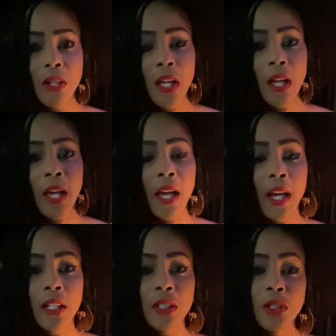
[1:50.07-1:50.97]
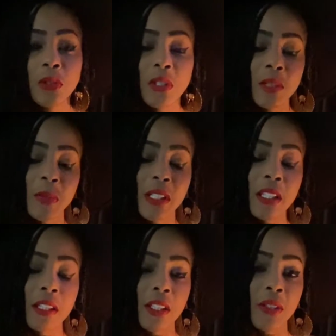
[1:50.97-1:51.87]
had a Eudemon
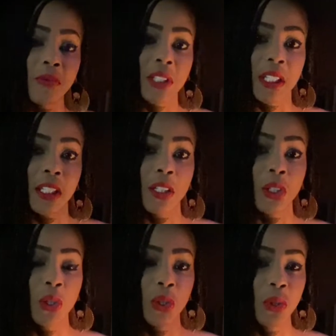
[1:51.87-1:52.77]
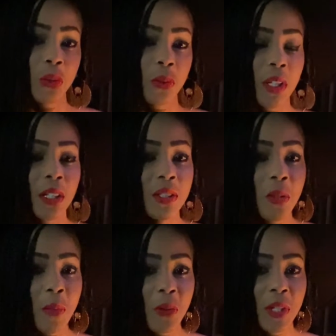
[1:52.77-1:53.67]
and lived in
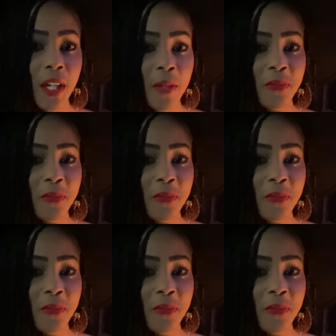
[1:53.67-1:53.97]
eudaimonia.